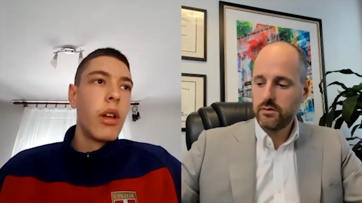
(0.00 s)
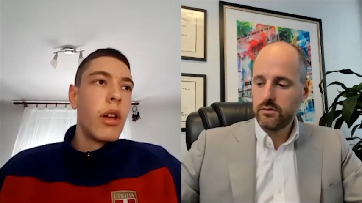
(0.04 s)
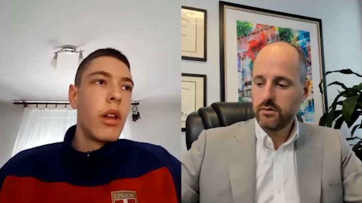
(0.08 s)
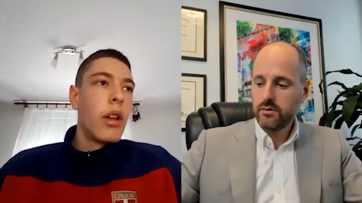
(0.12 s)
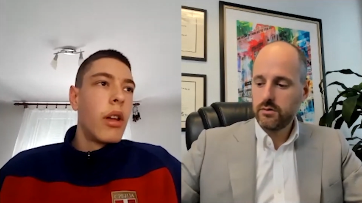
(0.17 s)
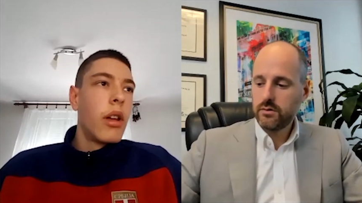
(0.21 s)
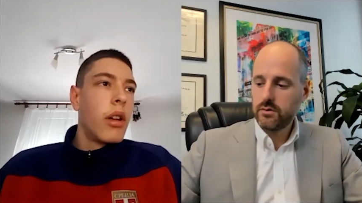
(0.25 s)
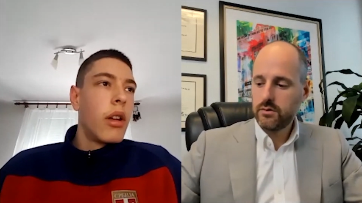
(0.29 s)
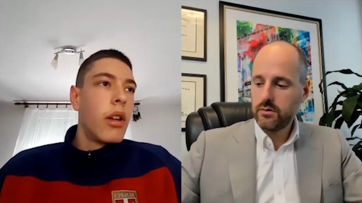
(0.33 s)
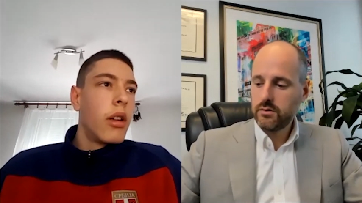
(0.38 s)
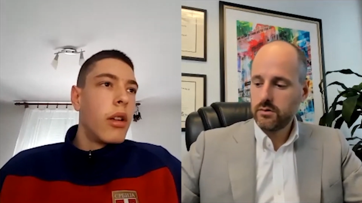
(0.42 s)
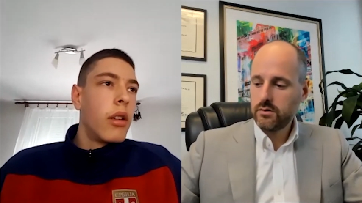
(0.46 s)

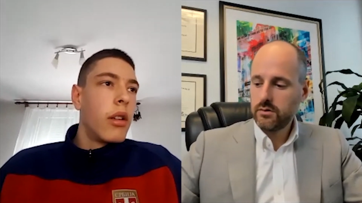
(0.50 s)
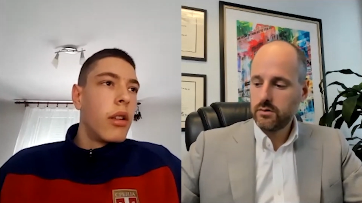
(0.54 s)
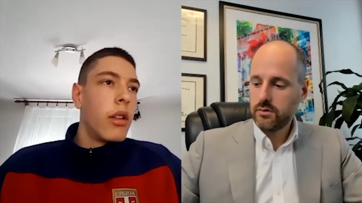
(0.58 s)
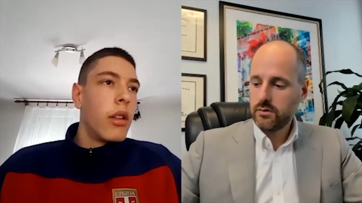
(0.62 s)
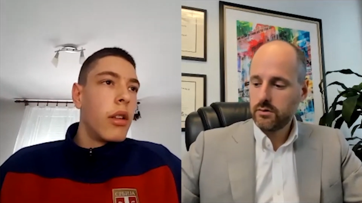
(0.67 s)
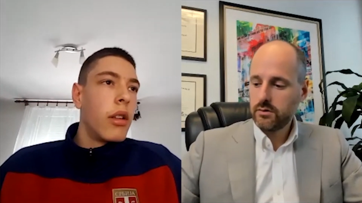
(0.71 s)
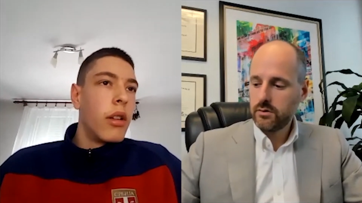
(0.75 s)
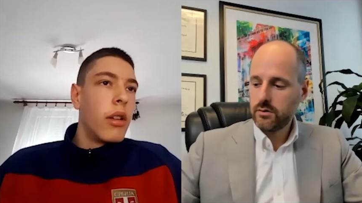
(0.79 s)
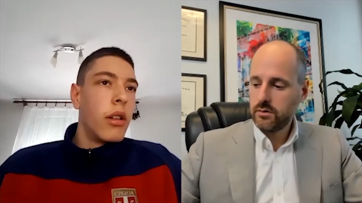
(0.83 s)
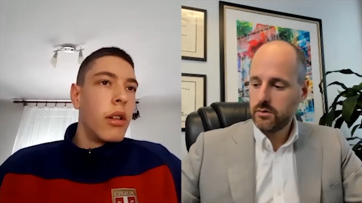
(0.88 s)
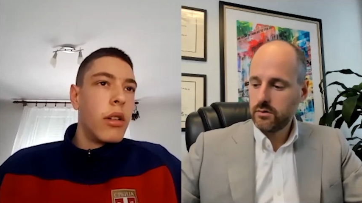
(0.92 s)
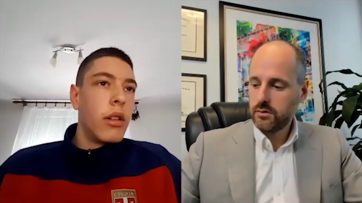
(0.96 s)

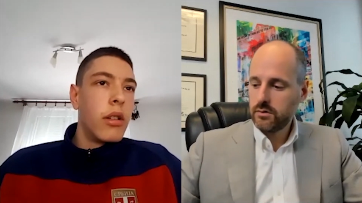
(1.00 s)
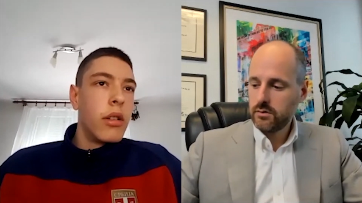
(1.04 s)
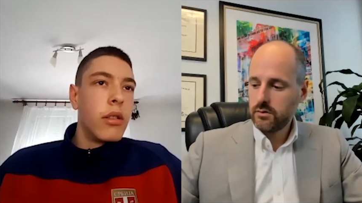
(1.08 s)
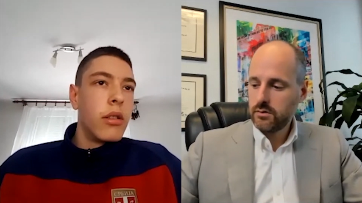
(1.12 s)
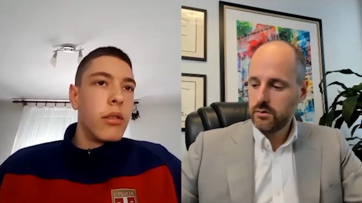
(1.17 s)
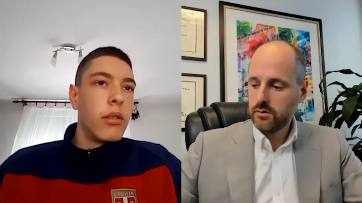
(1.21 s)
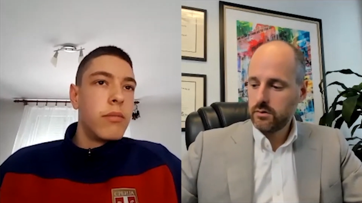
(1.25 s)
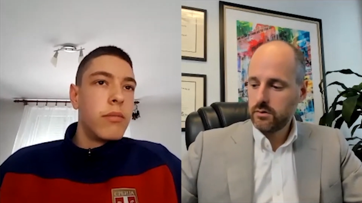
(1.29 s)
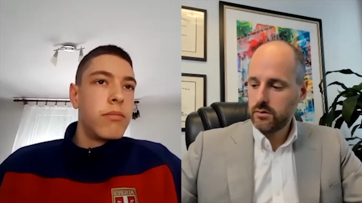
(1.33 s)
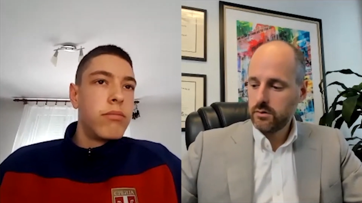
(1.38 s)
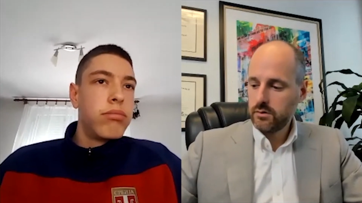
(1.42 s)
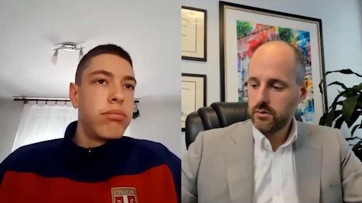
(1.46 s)

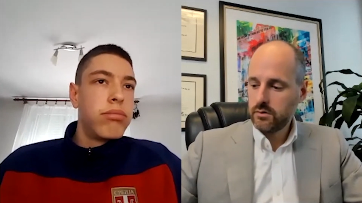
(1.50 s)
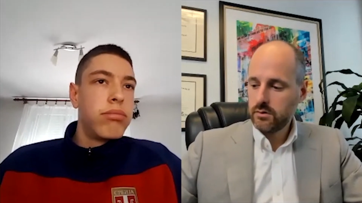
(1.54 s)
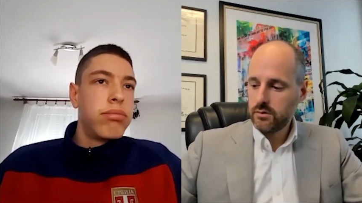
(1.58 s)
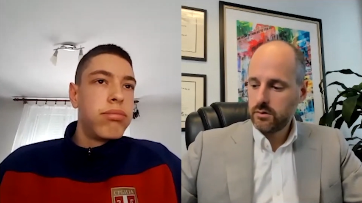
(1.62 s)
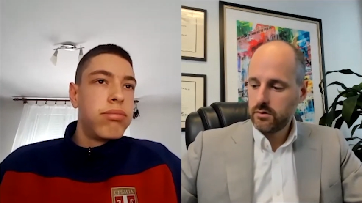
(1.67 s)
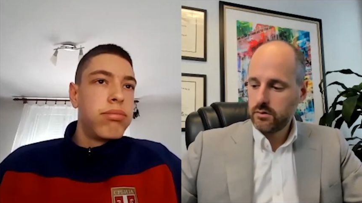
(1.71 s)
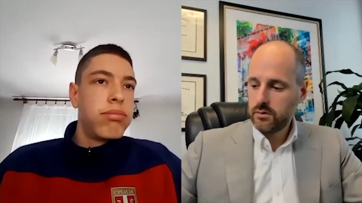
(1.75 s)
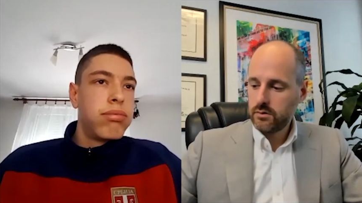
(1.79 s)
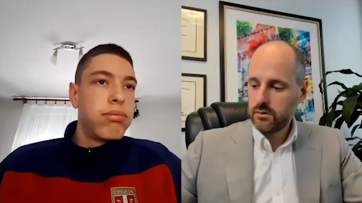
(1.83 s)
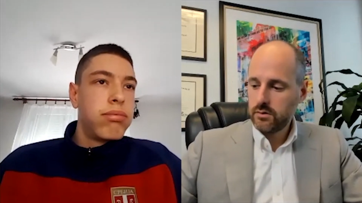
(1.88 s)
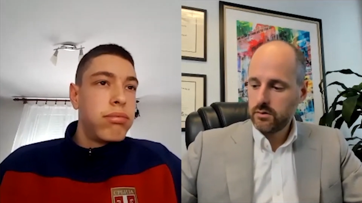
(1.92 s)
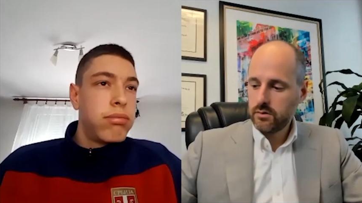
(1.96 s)

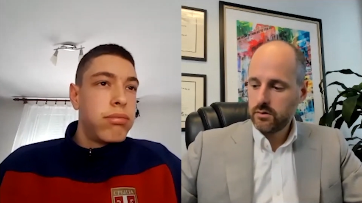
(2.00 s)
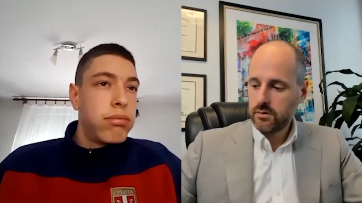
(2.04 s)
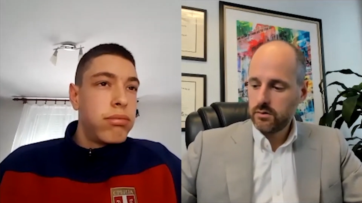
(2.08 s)
Nothing is said.